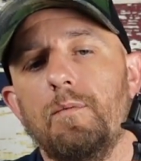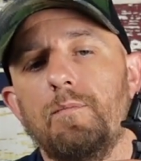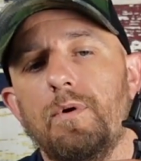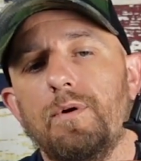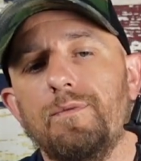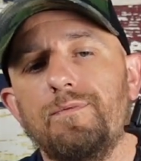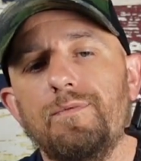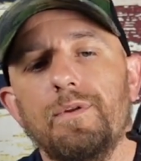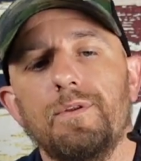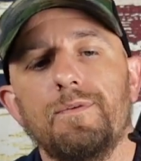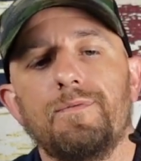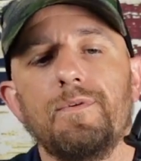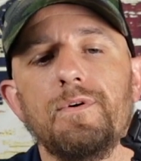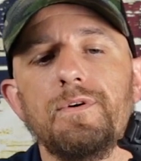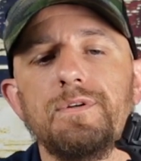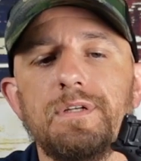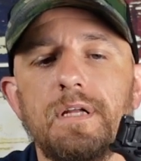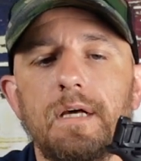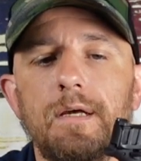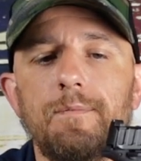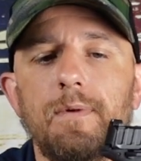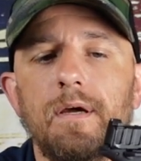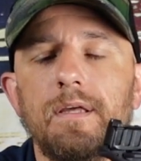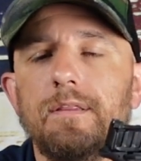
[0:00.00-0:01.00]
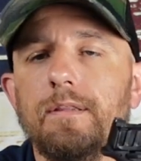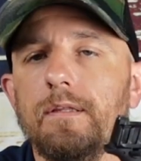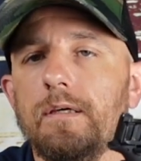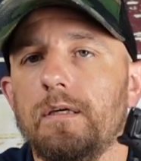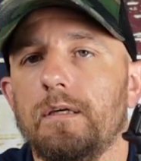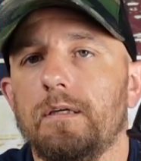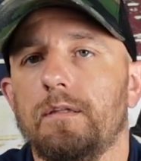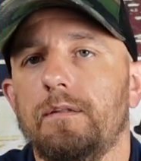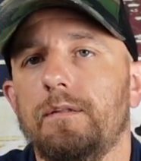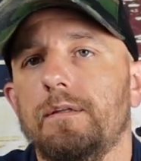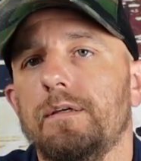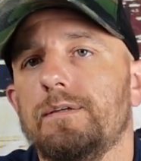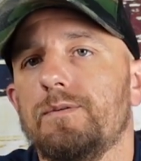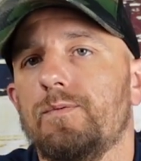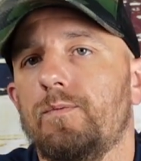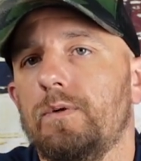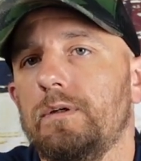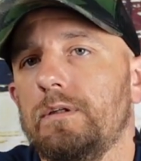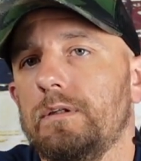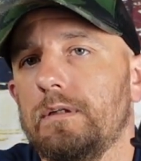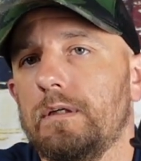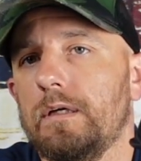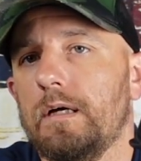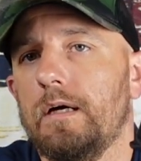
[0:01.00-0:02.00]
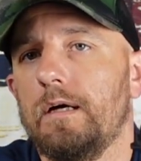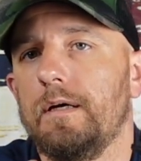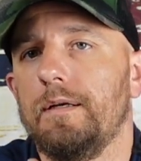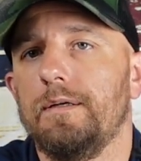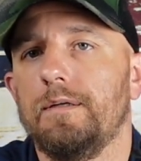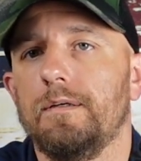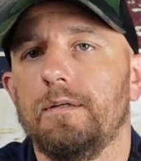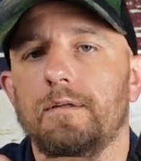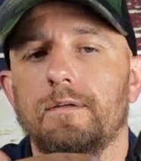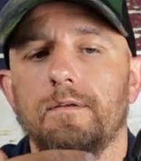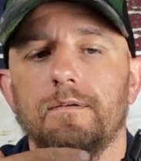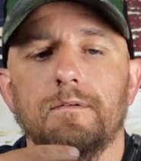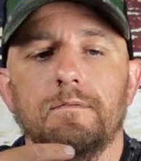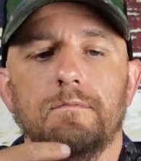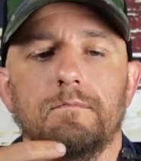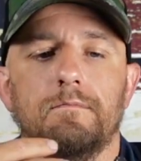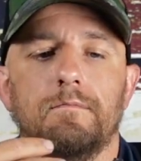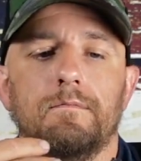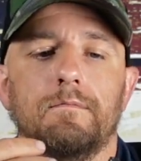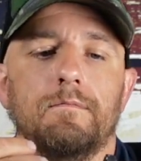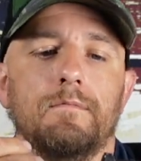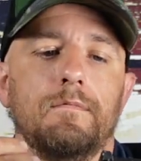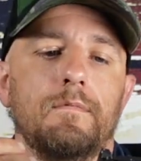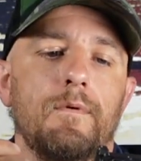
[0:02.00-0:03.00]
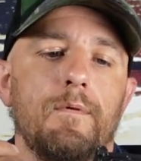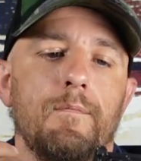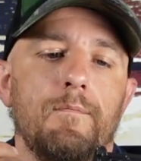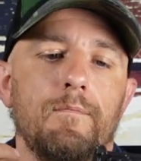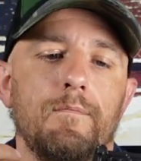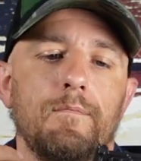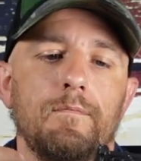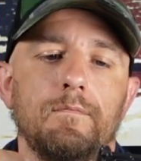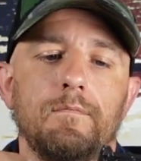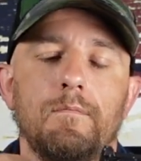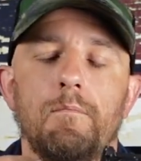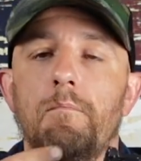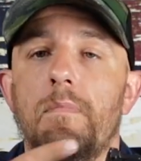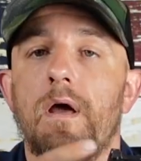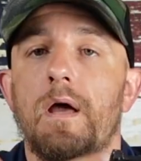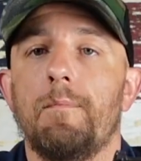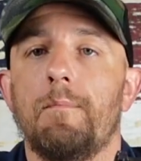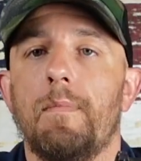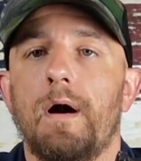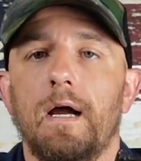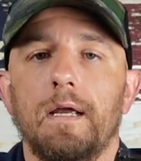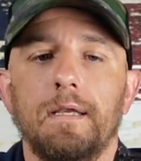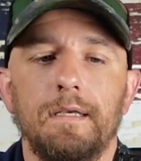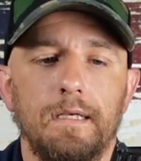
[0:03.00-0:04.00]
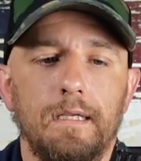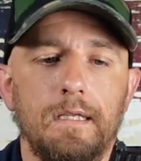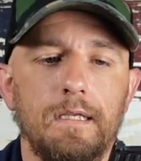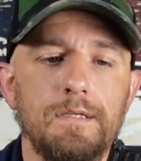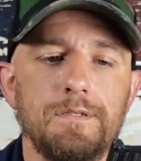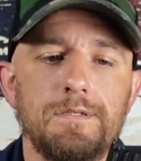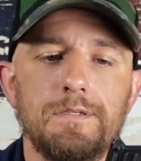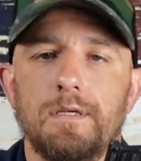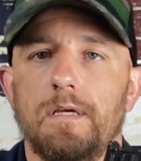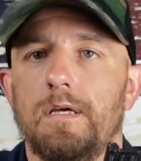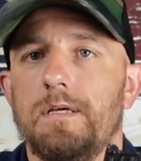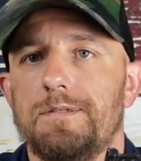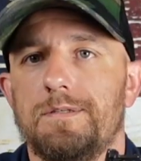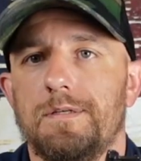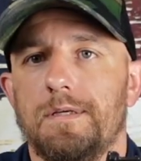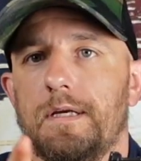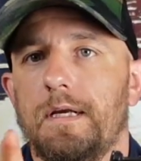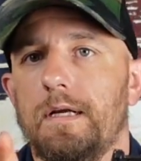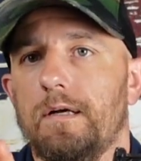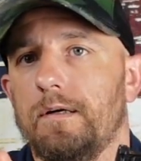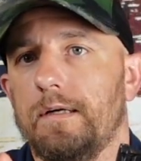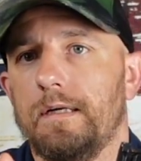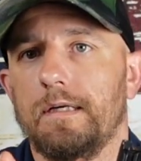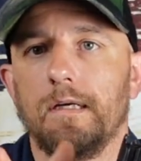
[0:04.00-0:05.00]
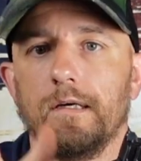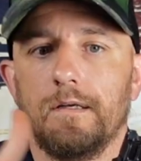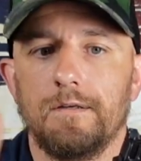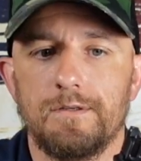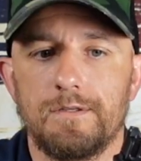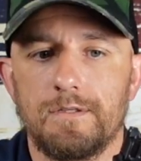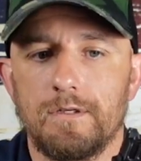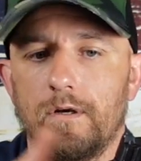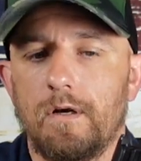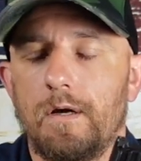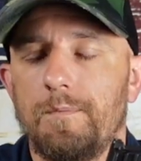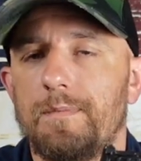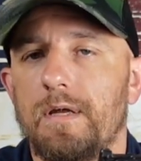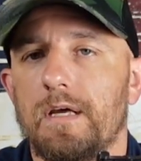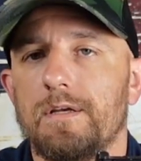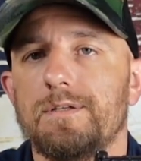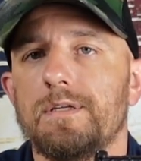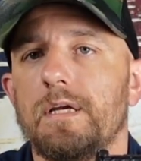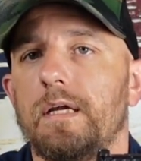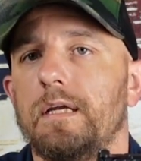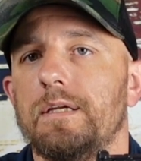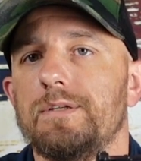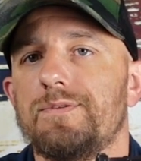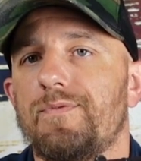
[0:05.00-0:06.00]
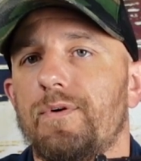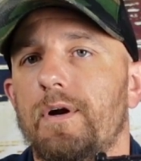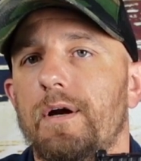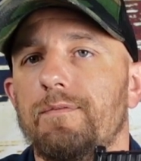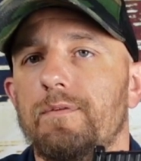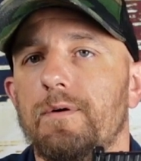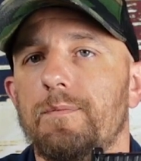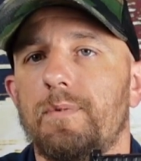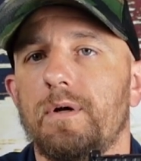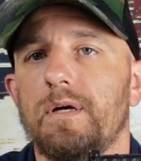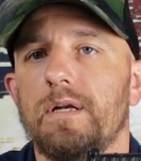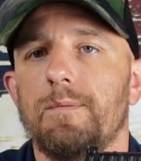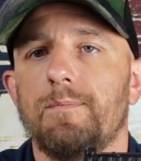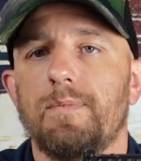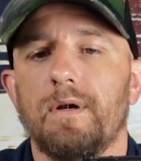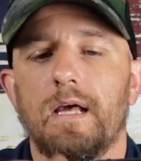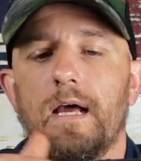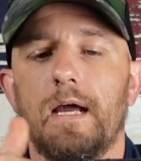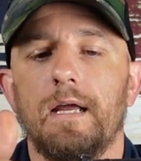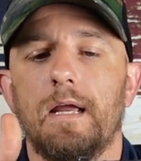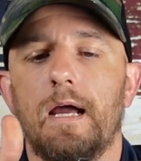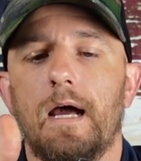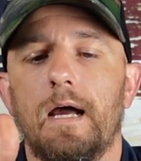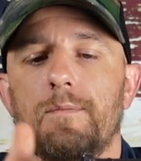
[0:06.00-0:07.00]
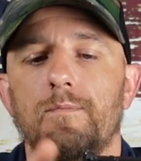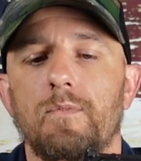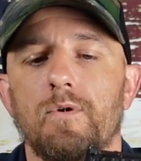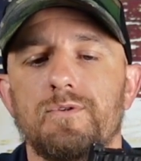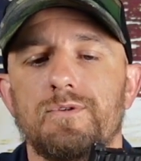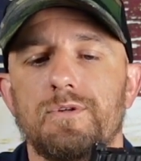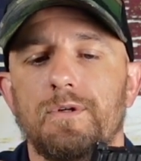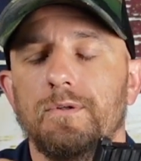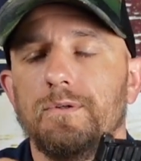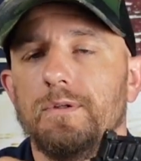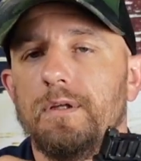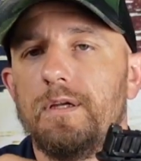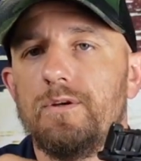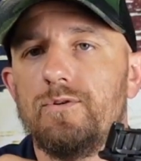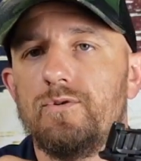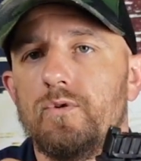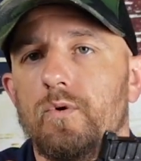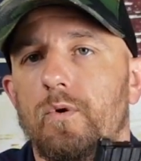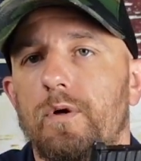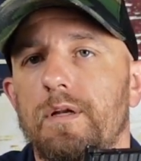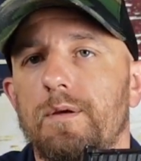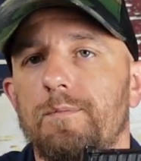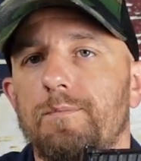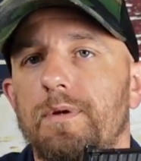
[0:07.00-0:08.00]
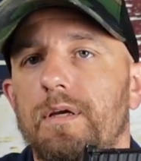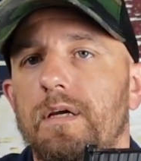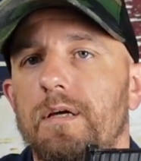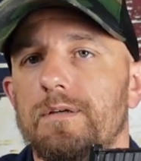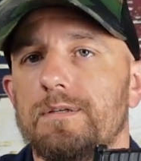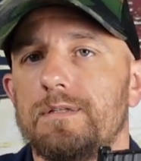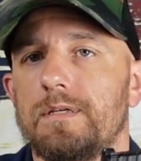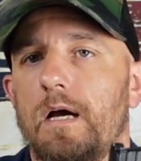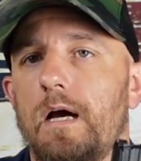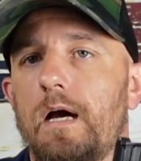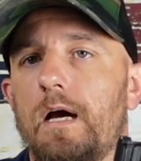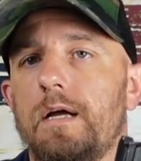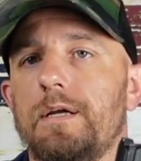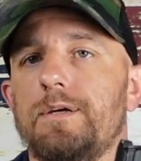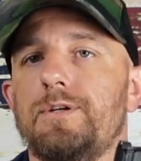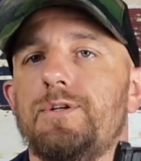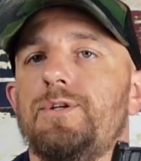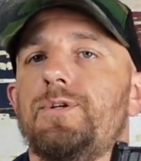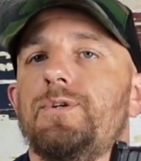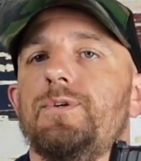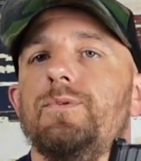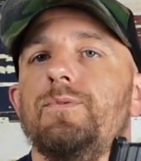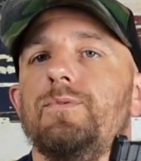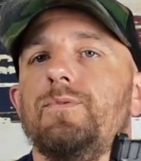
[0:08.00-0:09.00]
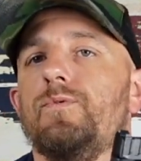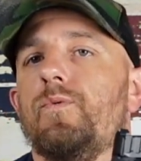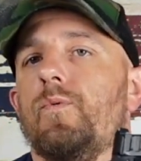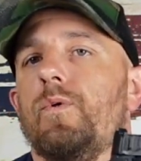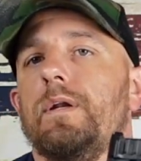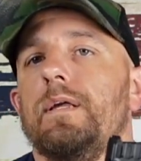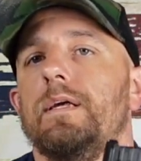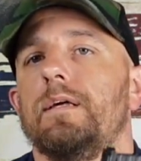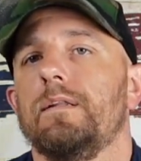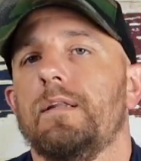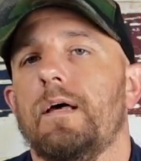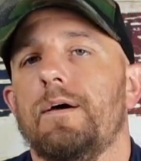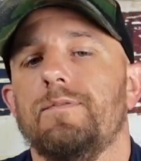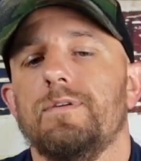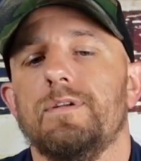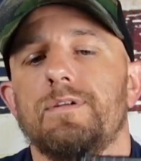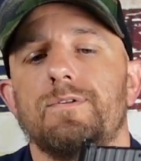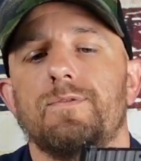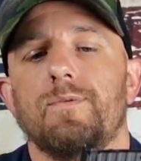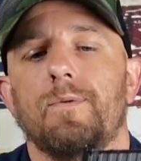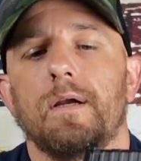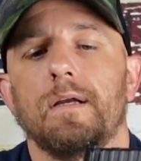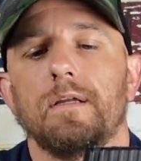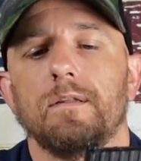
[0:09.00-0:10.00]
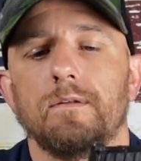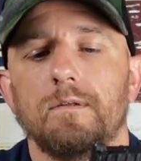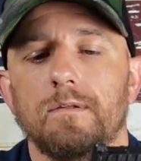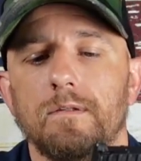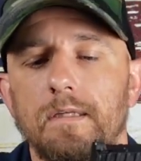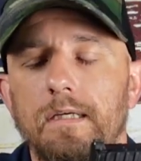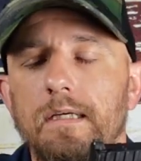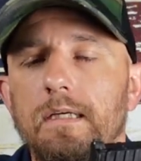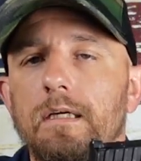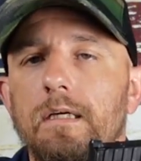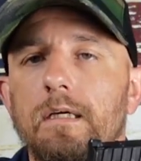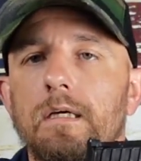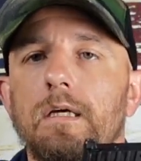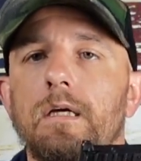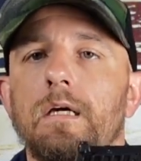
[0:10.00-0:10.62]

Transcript: But for the first time, I think this one kind of met my needs as a carry gun. So I'm not saying it's for everybody, but I most certainly enjoyed it because I shoot 2011s regularly.